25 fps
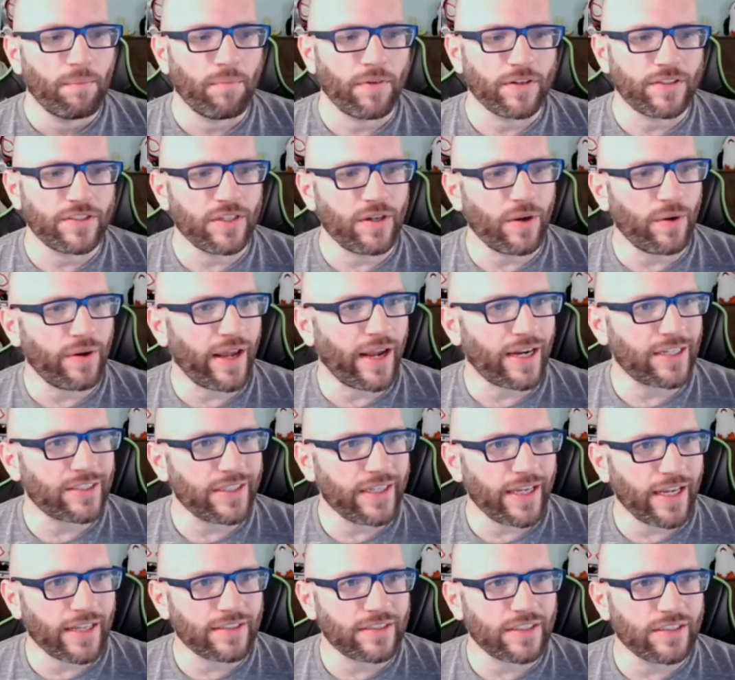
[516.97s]
but you don't
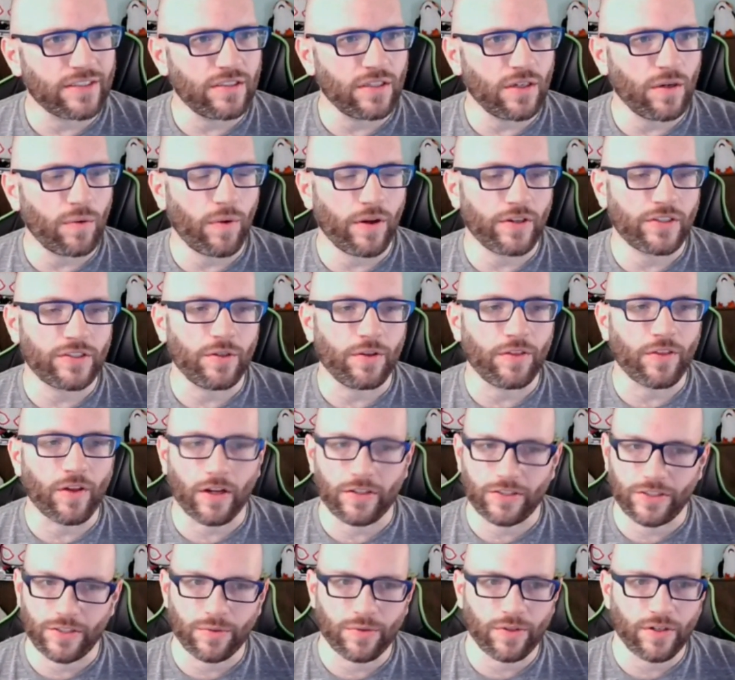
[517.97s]
actually get to do what you
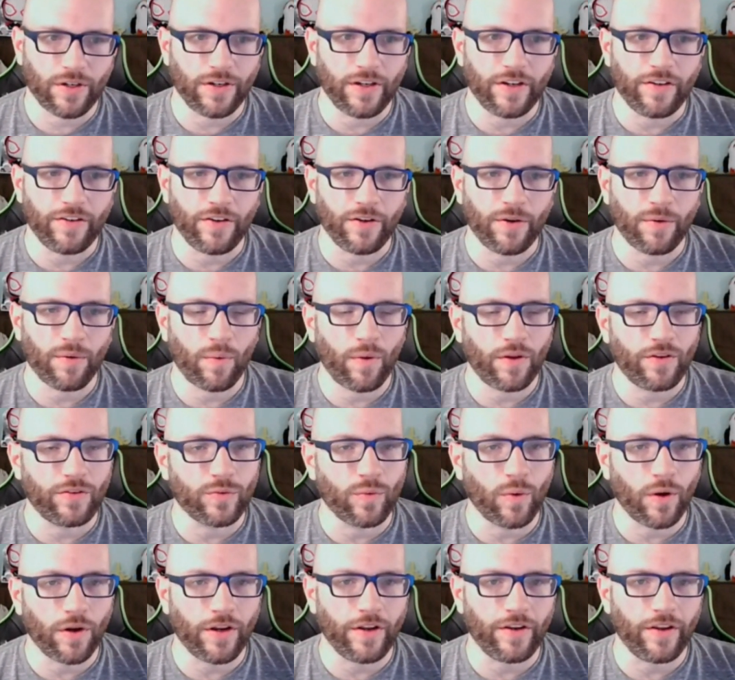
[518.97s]
thought you were going to do or what
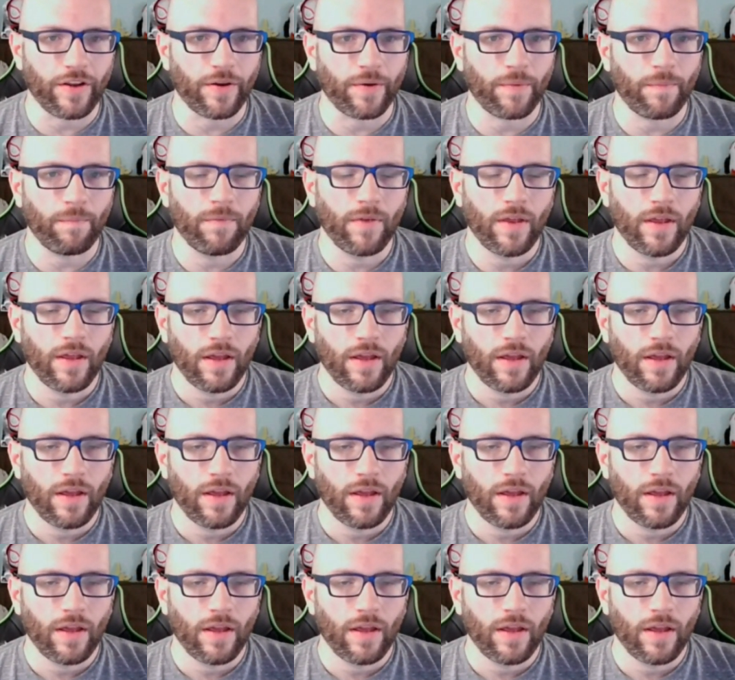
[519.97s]
you want to do.